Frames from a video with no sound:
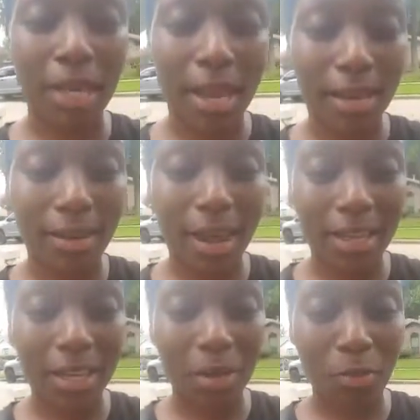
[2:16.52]
and, and,
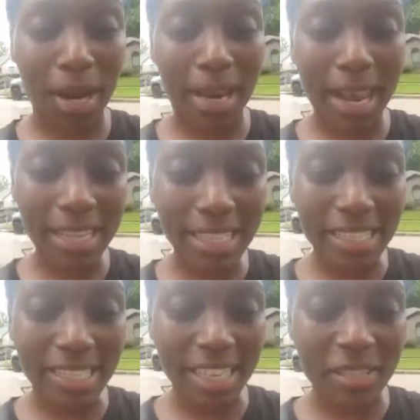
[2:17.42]
and get it right. Hey, D
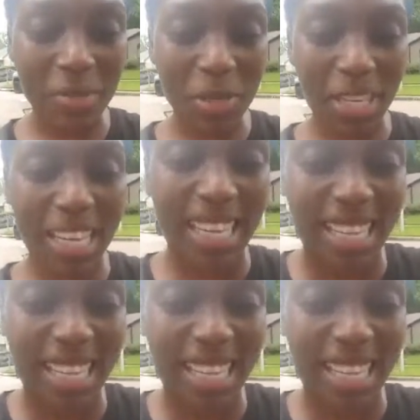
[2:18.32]
Success Beauty.